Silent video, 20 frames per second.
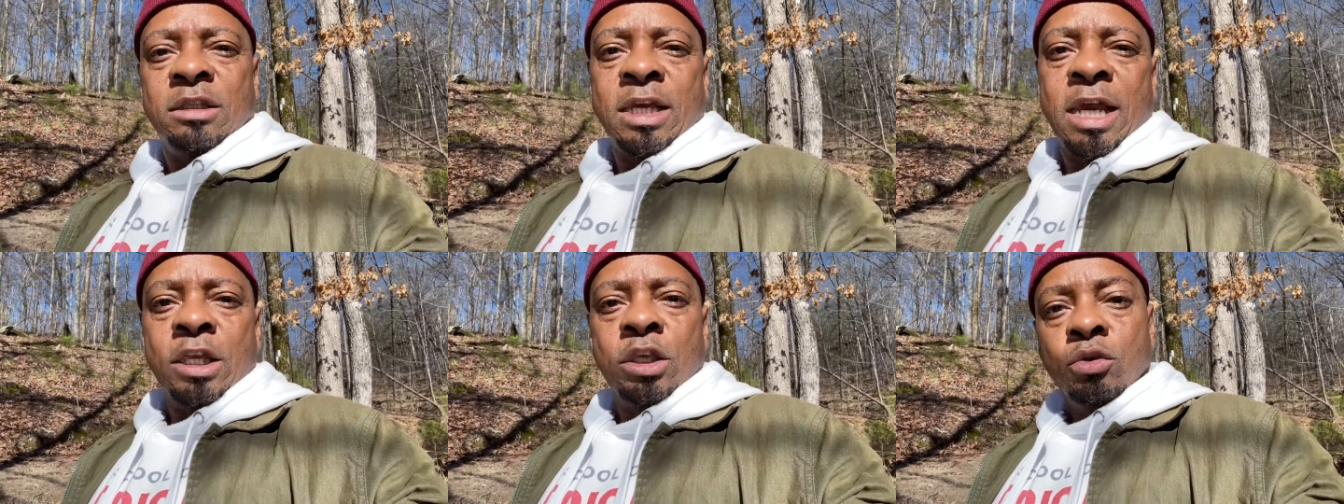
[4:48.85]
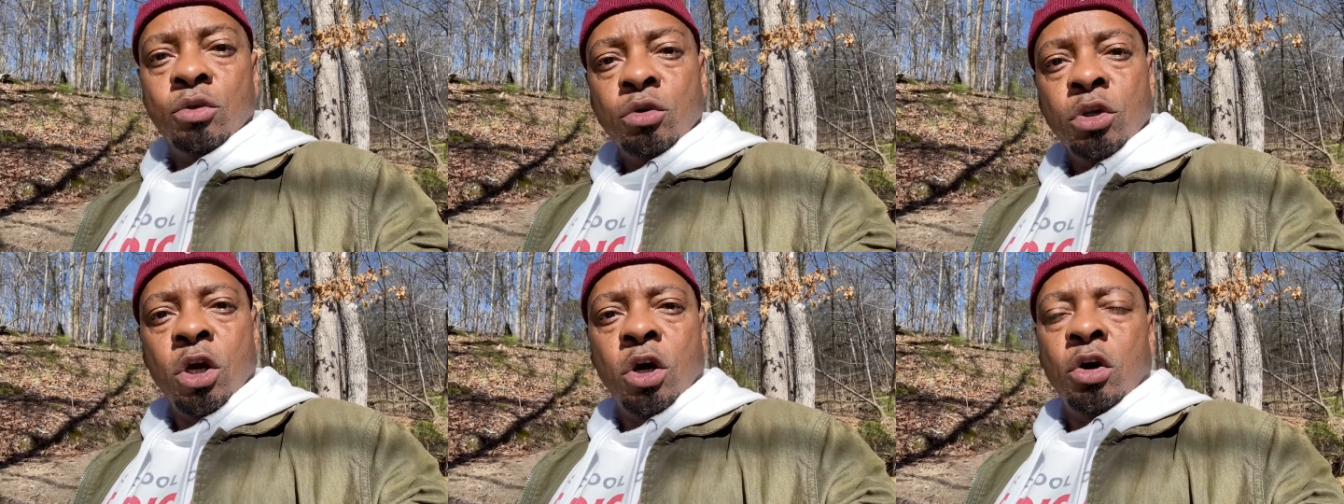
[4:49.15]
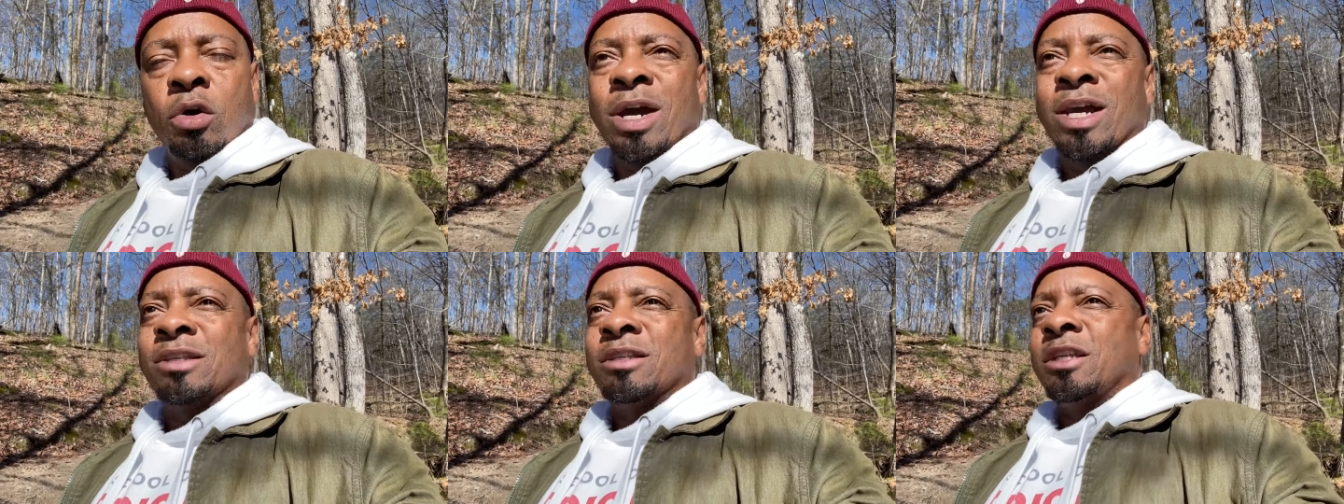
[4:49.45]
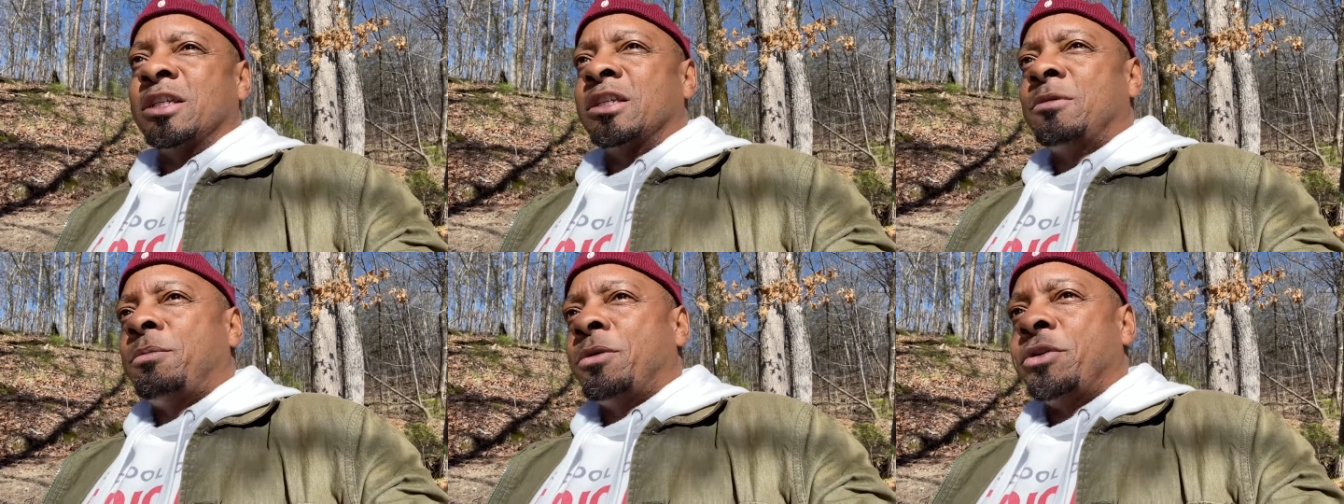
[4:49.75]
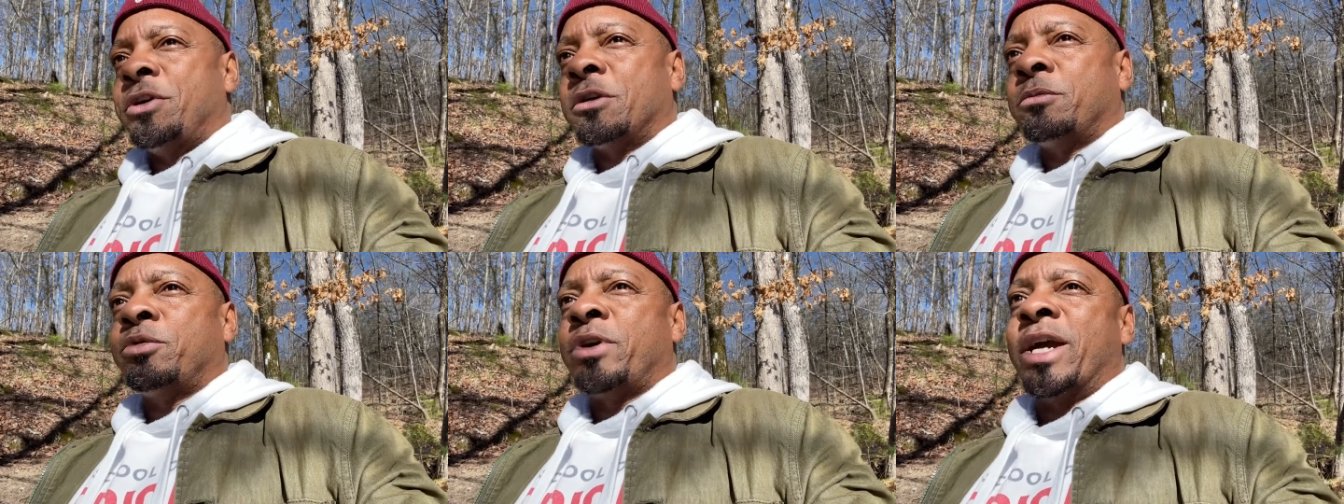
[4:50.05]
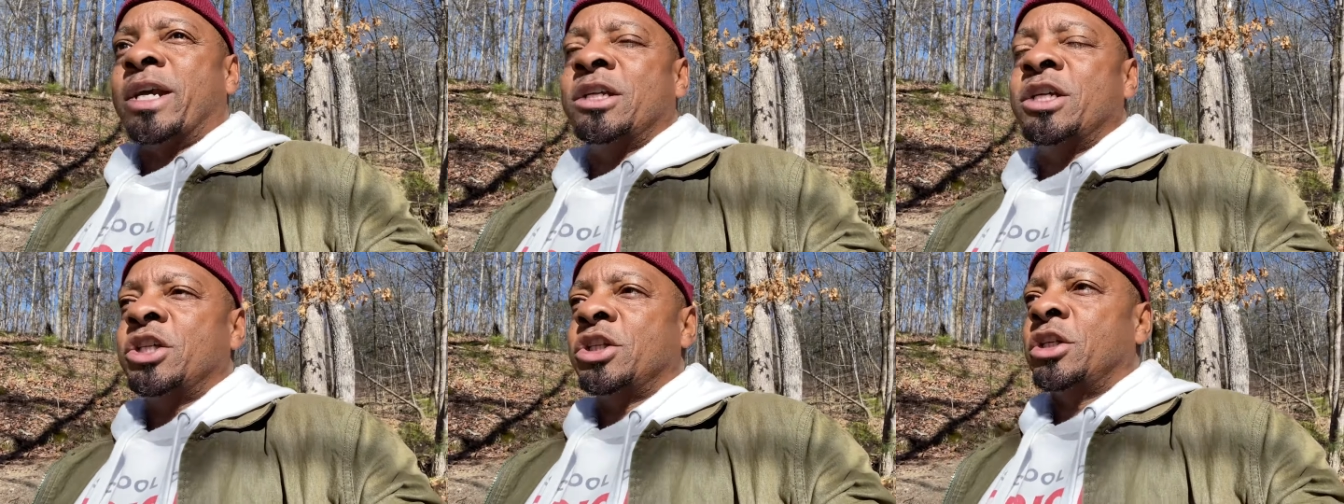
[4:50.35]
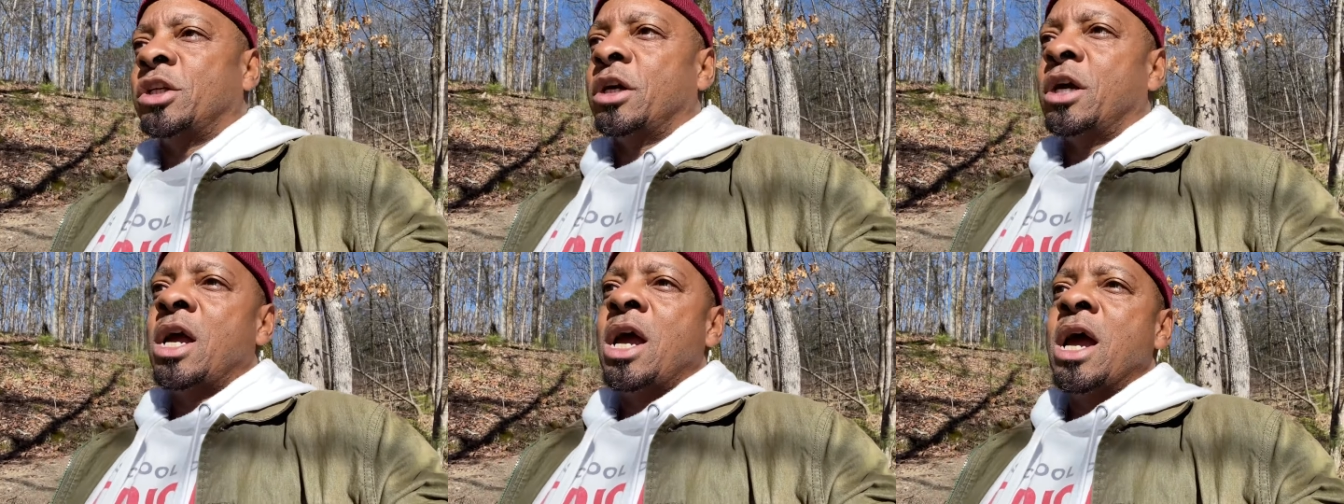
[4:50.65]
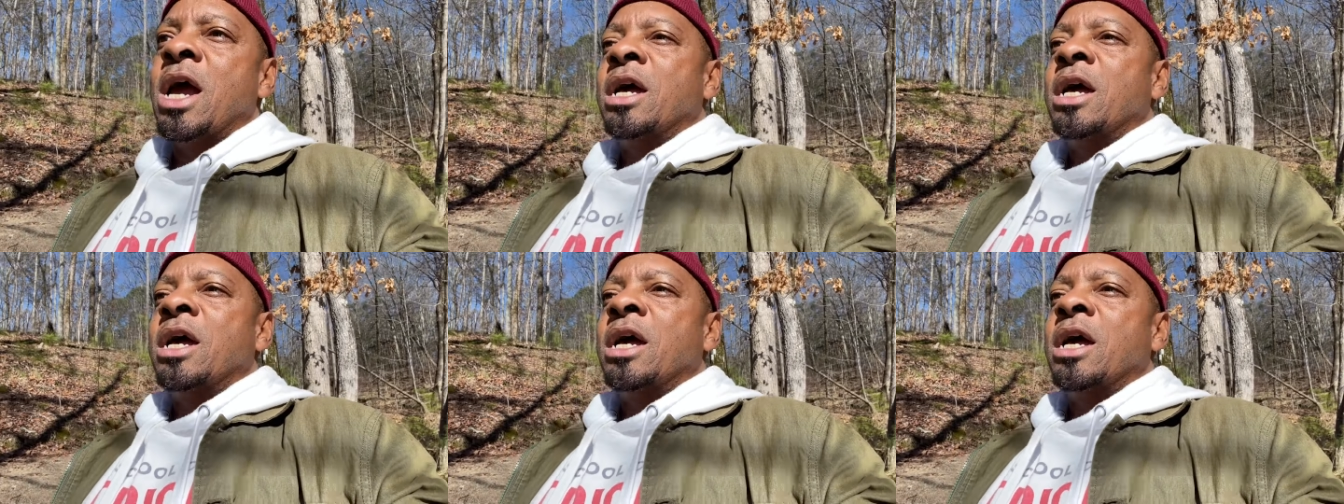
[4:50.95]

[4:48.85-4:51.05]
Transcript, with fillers: that you know as an experienced practitioner,